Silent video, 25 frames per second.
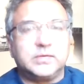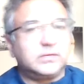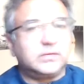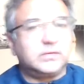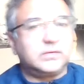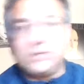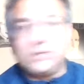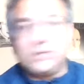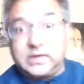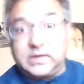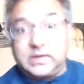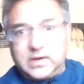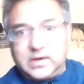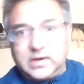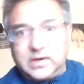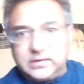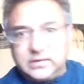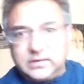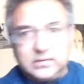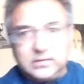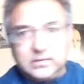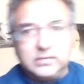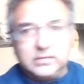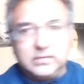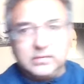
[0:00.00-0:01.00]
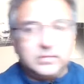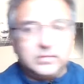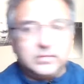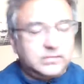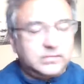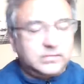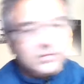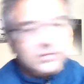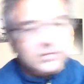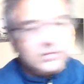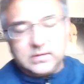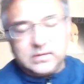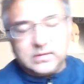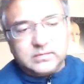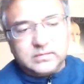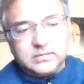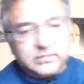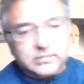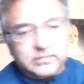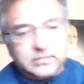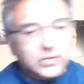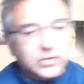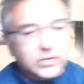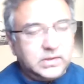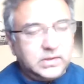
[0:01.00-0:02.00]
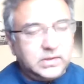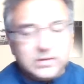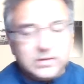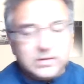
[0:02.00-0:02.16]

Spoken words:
Send Lacan to Freud.